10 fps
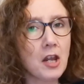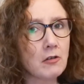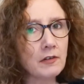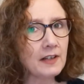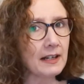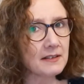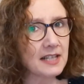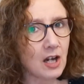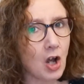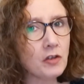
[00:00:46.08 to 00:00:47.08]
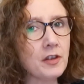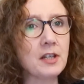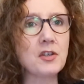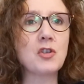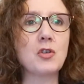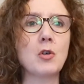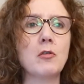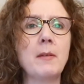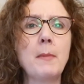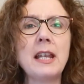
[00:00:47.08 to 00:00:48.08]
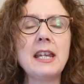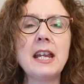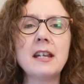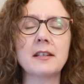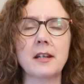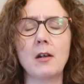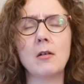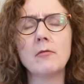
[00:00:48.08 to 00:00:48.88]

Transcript: Reflecting on this story many years ago,